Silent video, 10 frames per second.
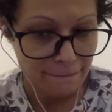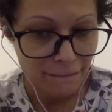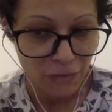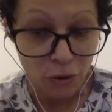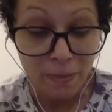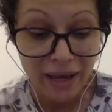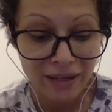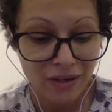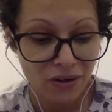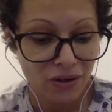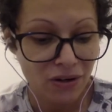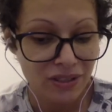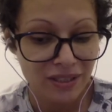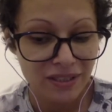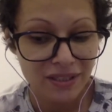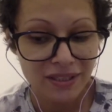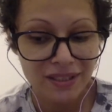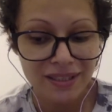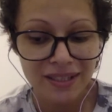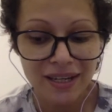Oh my god.
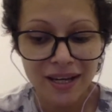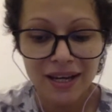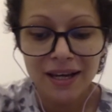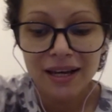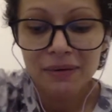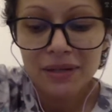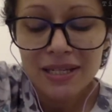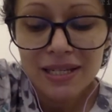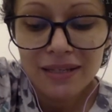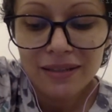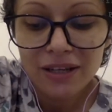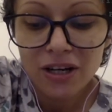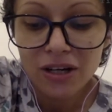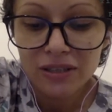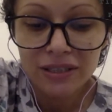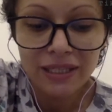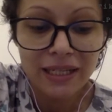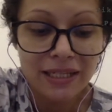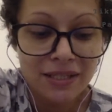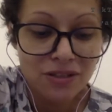I'm gonna take the card
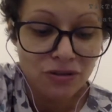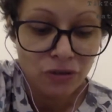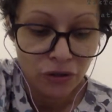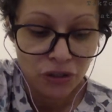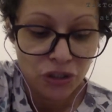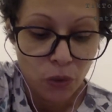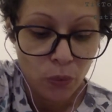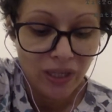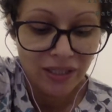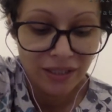that is not showing.